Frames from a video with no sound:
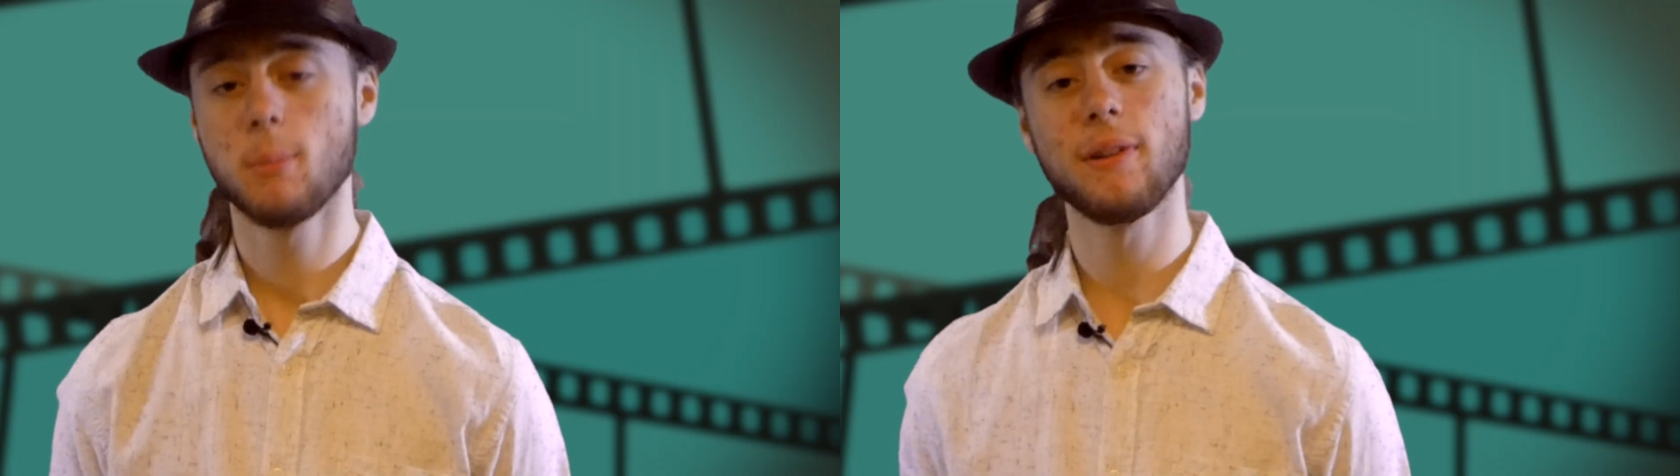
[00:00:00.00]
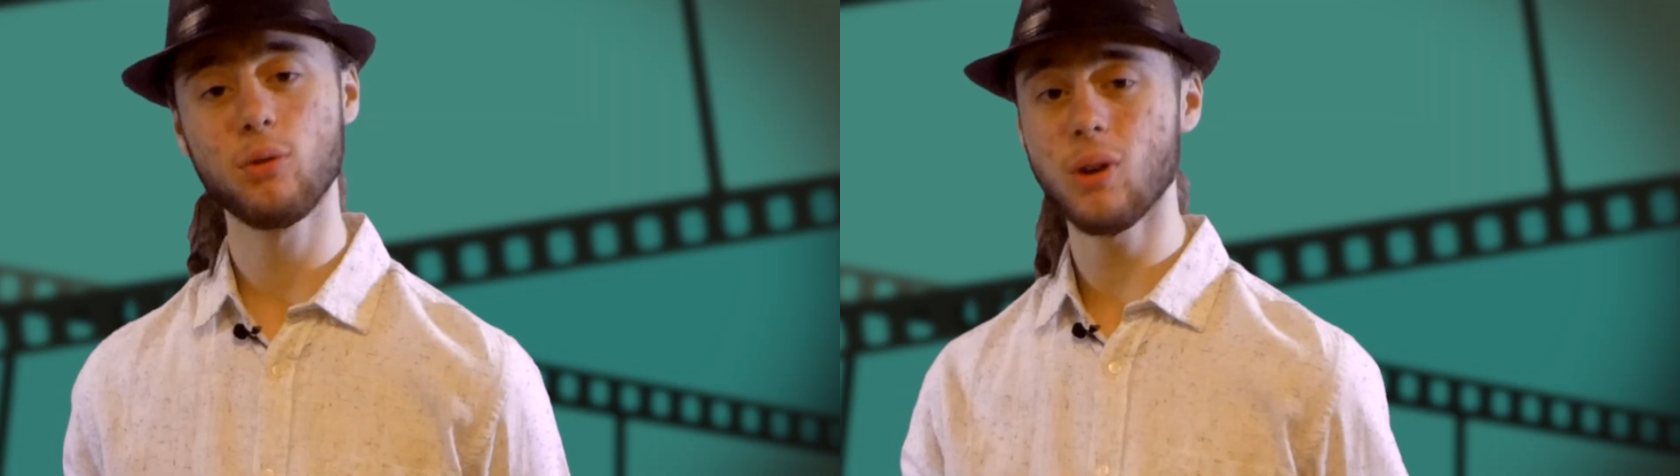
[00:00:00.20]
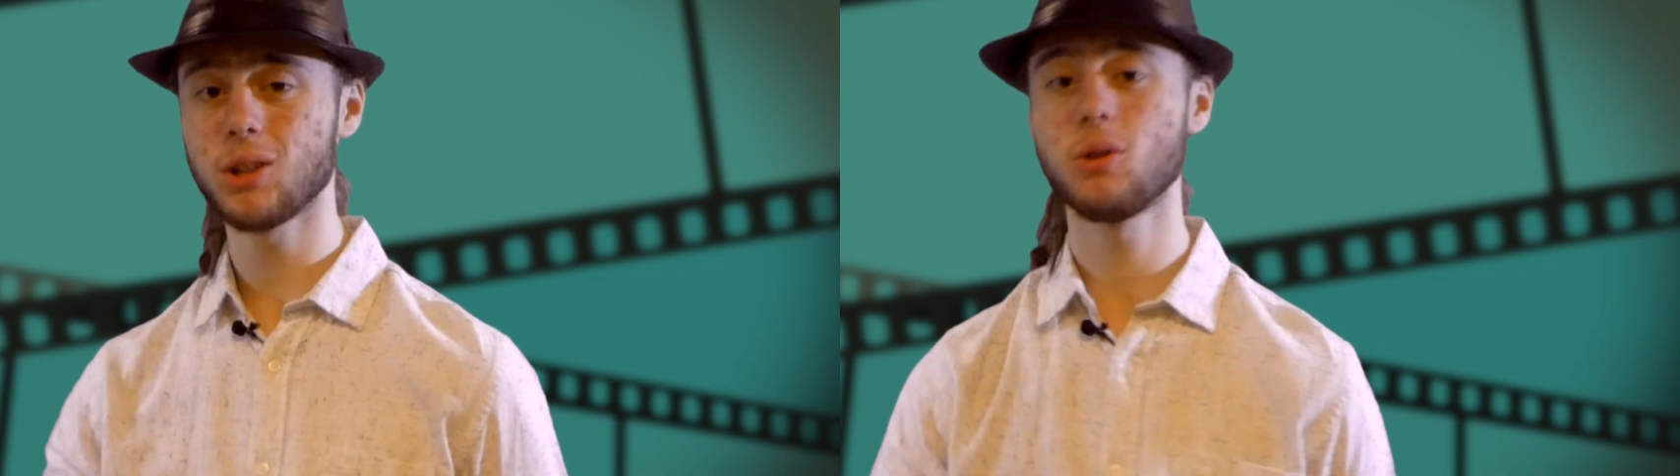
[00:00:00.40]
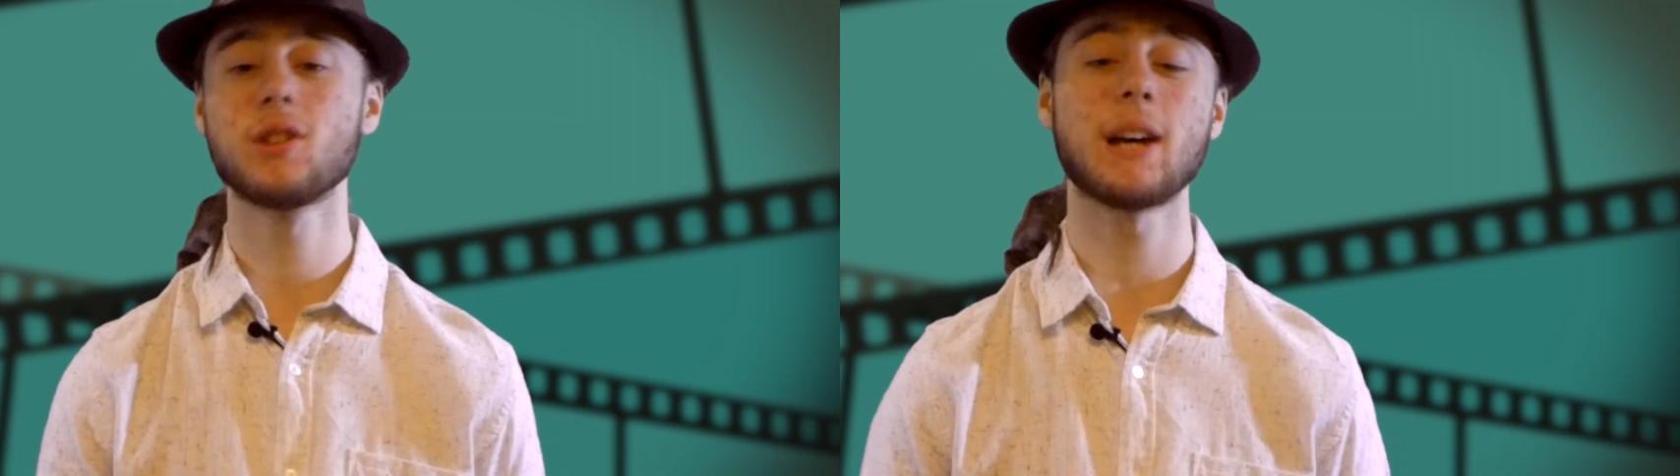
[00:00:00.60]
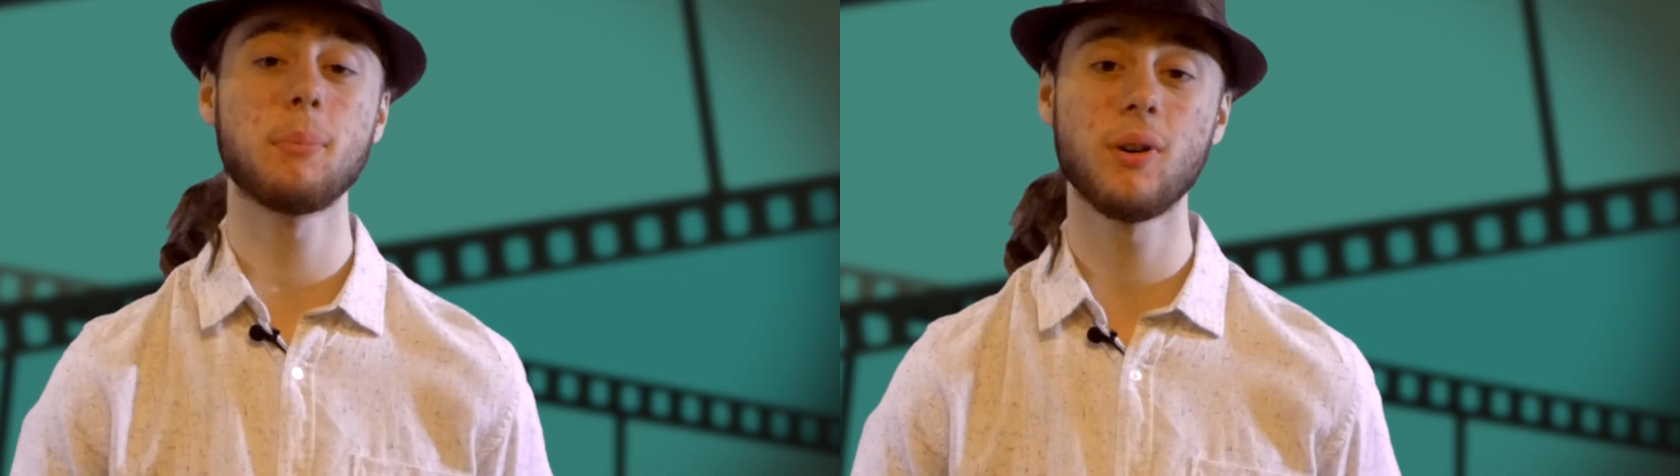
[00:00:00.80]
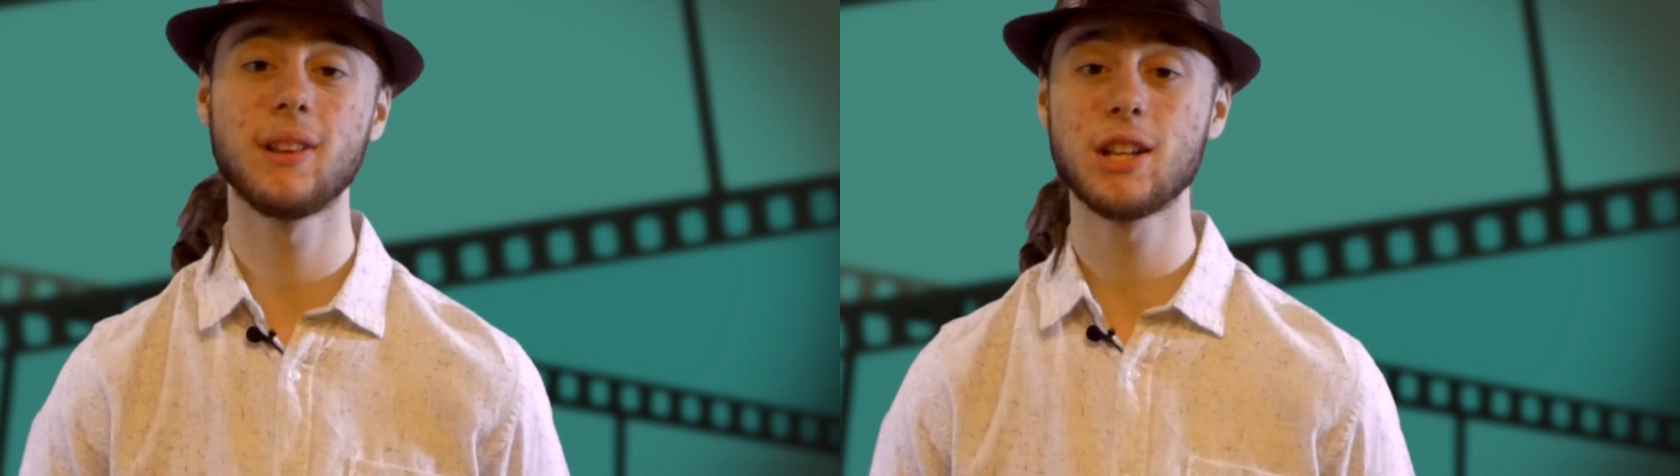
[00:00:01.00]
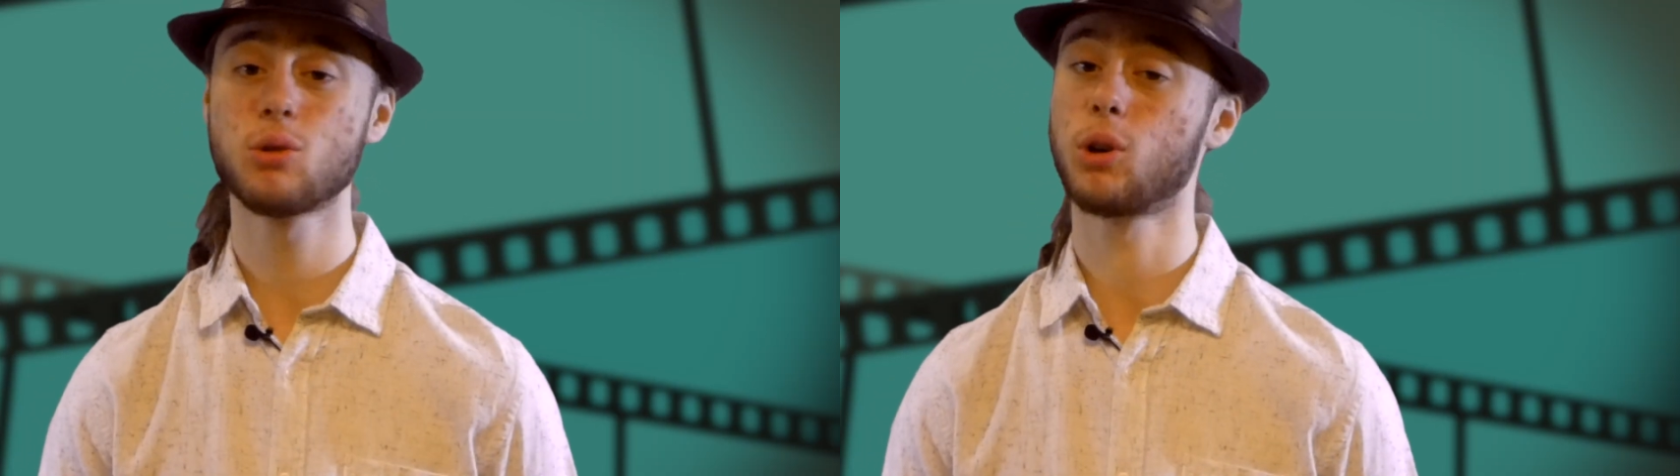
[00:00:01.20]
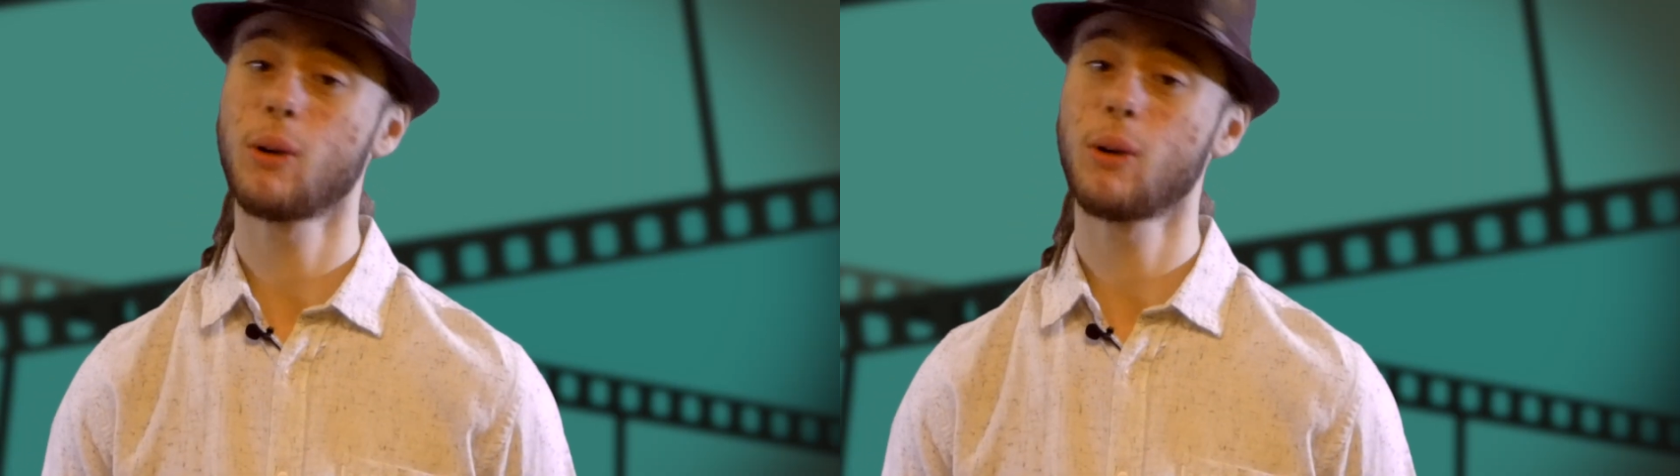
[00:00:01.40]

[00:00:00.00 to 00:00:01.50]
But if you want to do this, I put a link to a